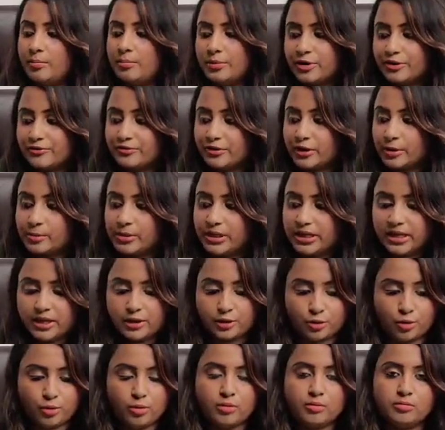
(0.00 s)
preferably
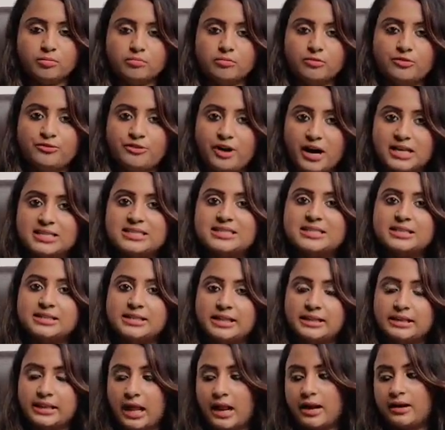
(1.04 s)
faster
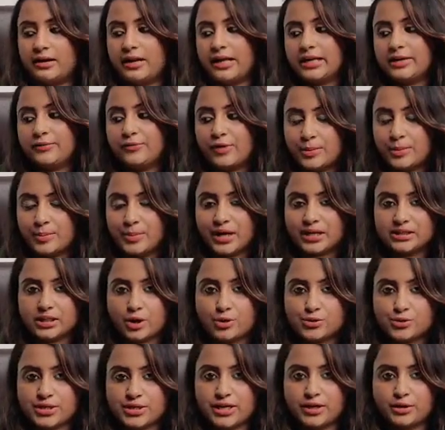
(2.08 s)
than that, like
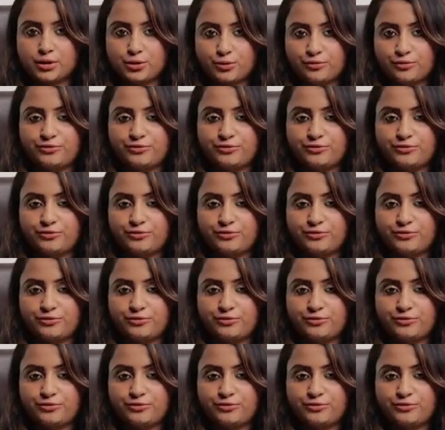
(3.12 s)
1/1000 to